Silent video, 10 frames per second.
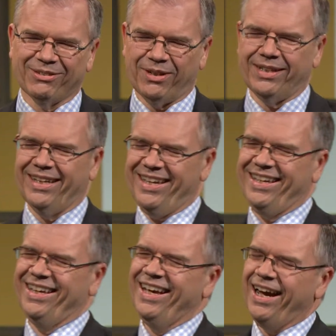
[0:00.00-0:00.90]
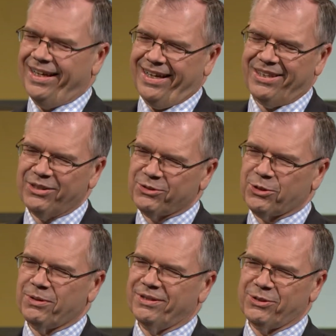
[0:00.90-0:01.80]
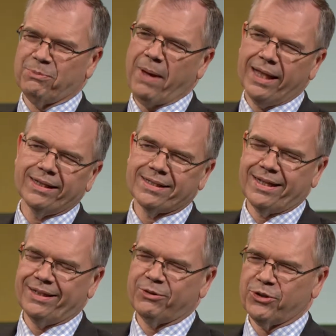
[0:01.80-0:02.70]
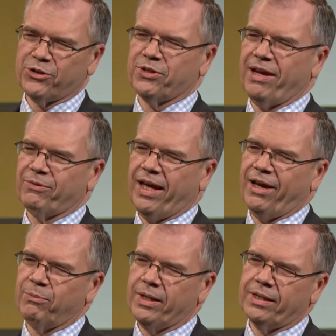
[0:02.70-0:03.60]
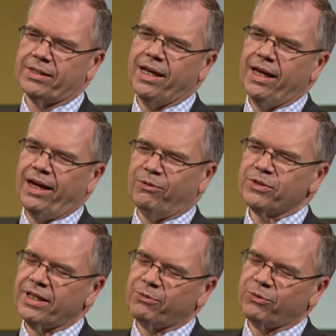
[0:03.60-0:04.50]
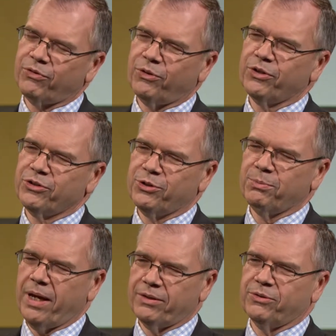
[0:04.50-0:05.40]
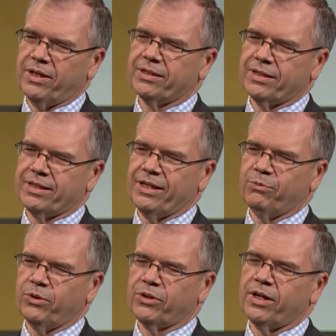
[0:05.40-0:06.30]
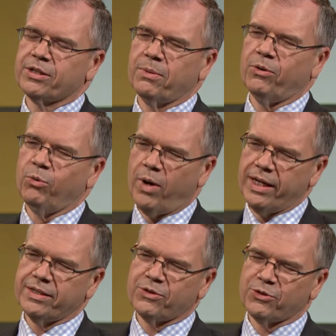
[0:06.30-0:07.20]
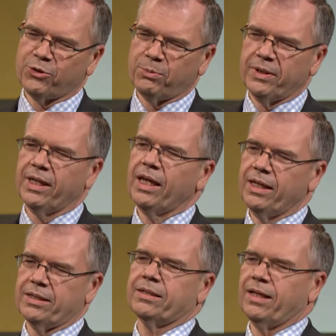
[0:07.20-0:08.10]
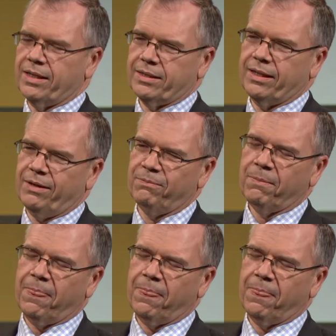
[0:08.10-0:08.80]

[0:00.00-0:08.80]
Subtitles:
Right. I think there's a balance that Christians have to have, because I always like referring to Matthew 10:16, where it talks about wise as a serpent, innocent as a dove.